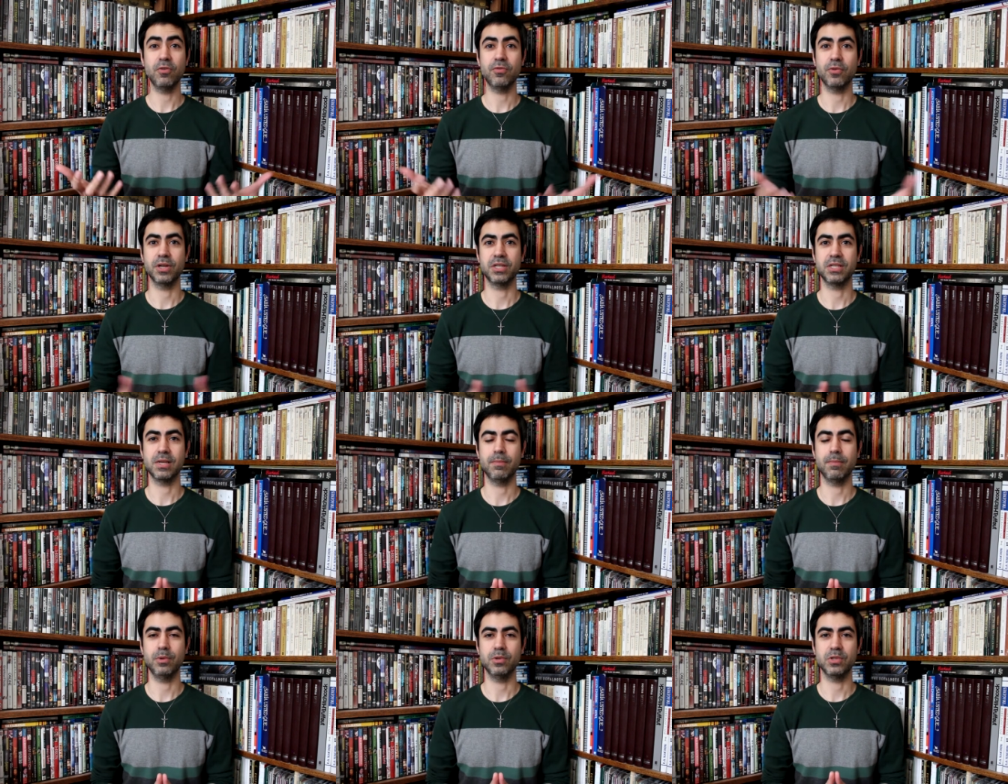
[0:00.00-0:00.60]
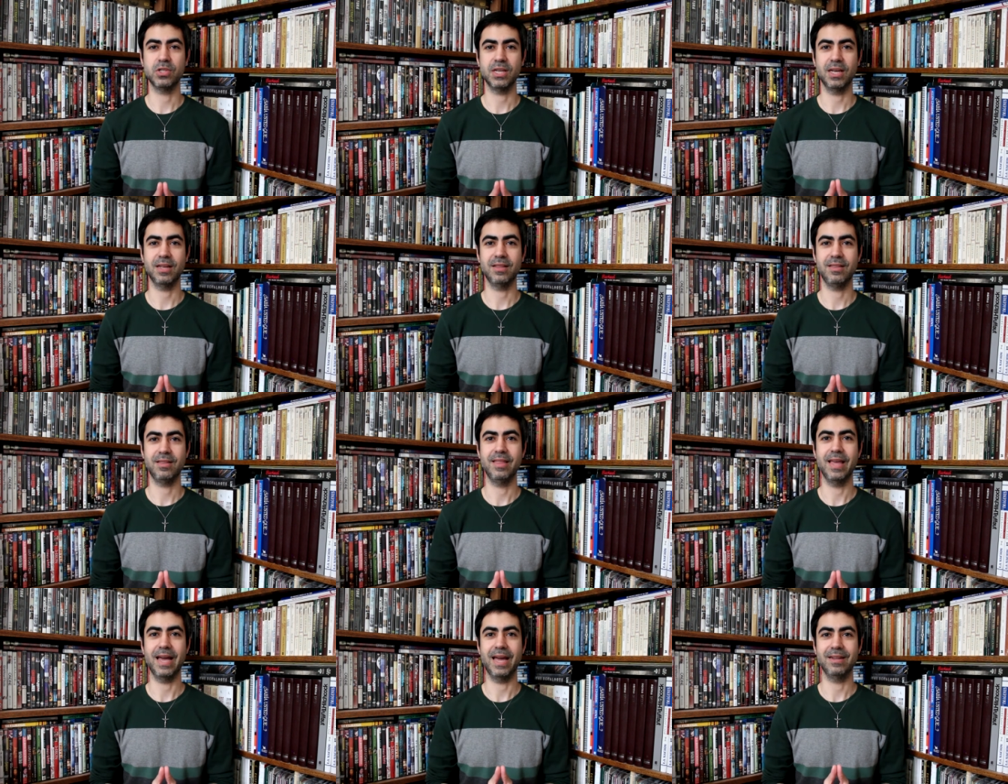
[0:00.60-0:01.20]
for example, said
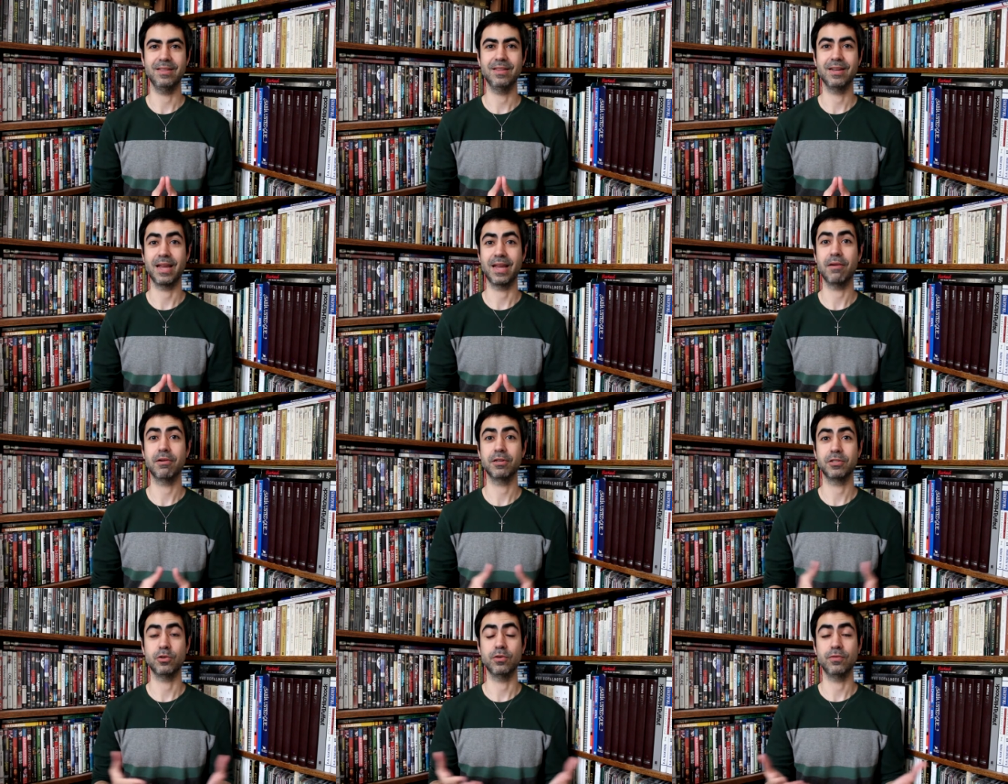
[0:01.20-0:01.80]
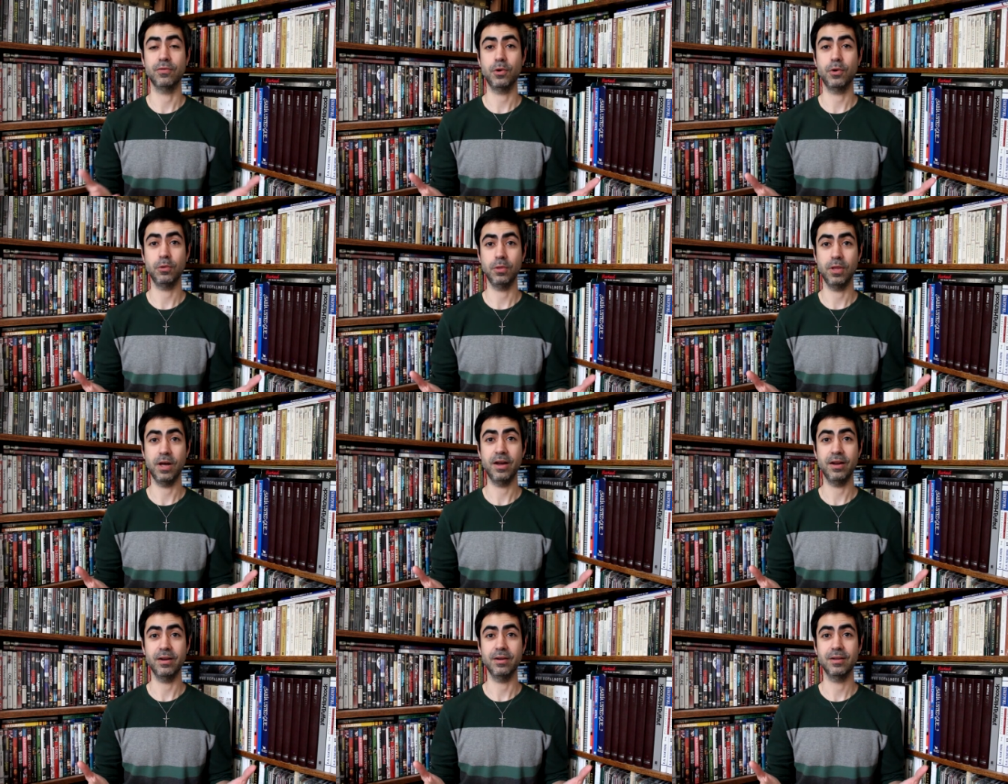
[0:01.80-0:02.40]
that the character of
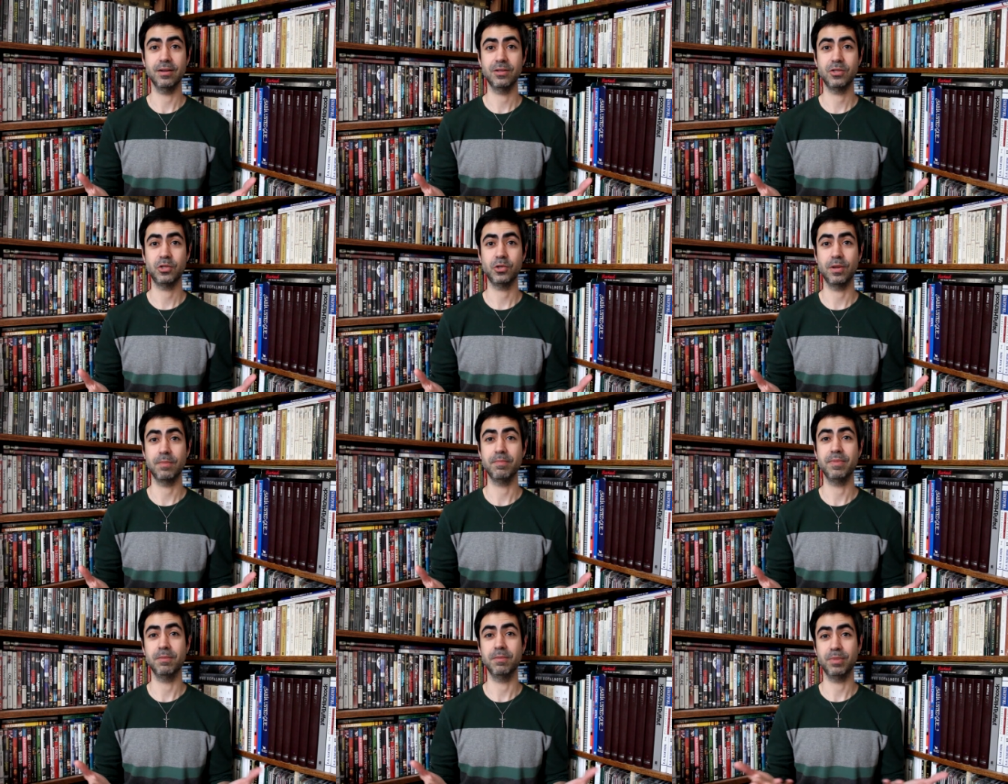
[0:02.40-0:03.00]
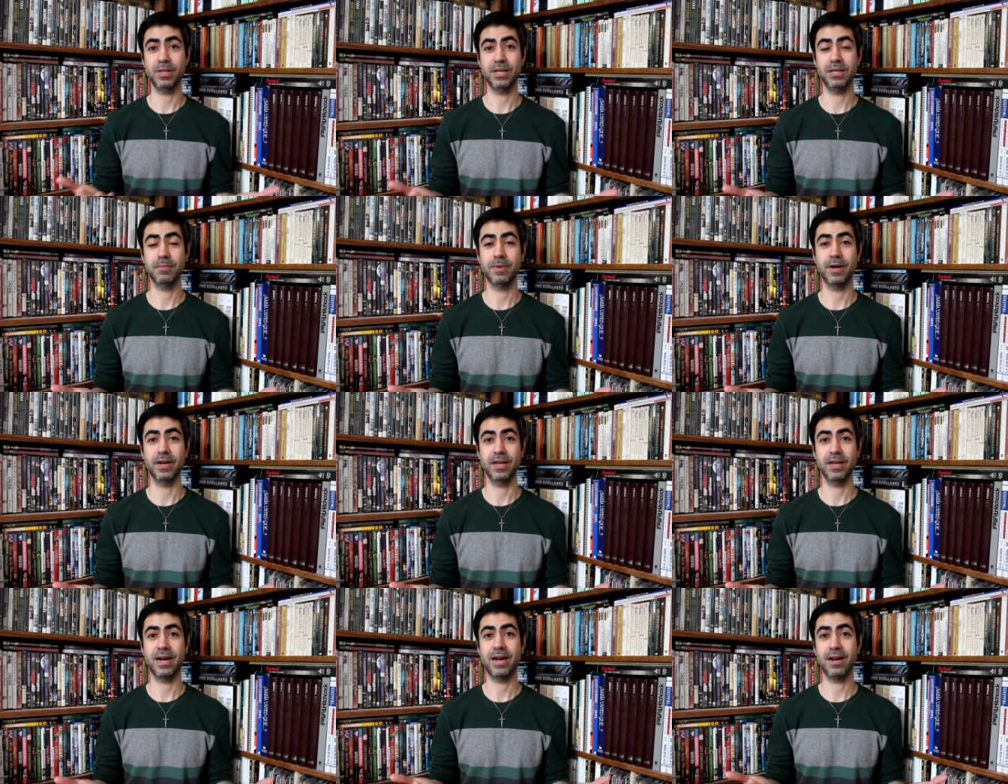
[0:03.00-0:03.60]
Olan should have been played
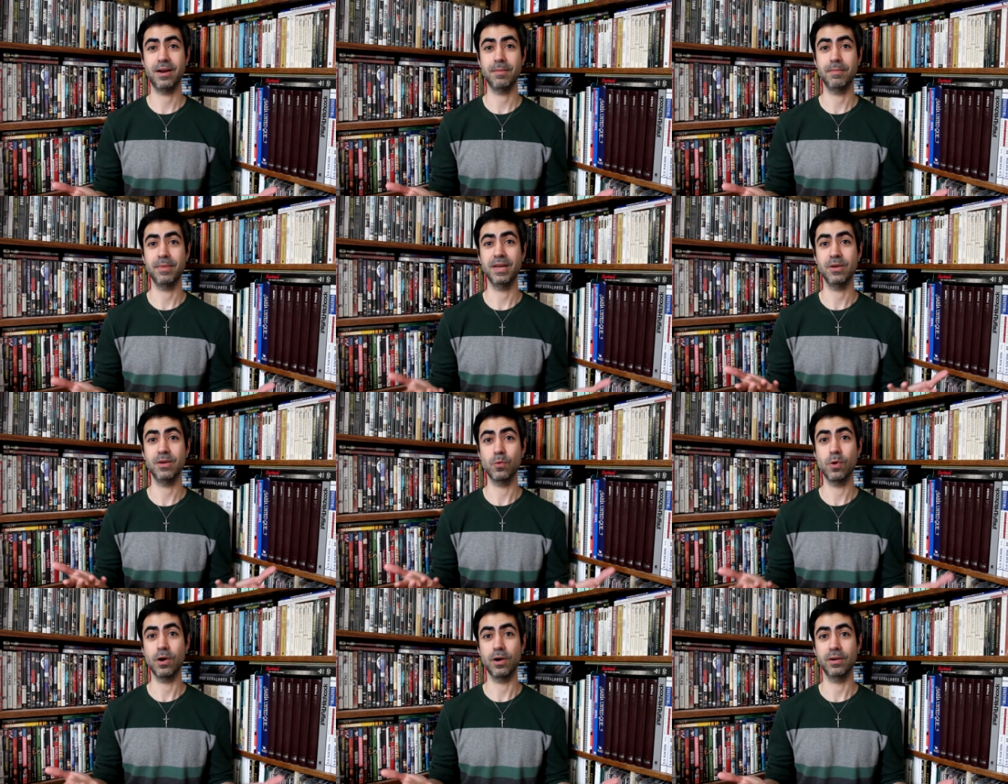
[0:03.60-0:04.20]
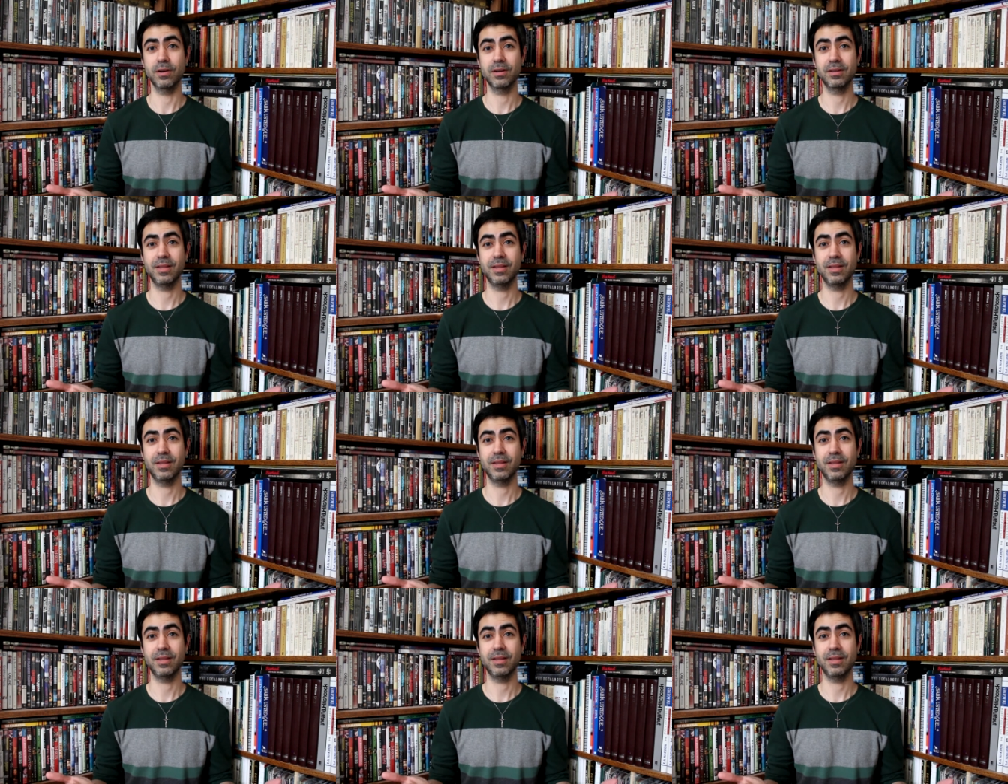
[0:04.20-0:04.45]
by Anna May Wong.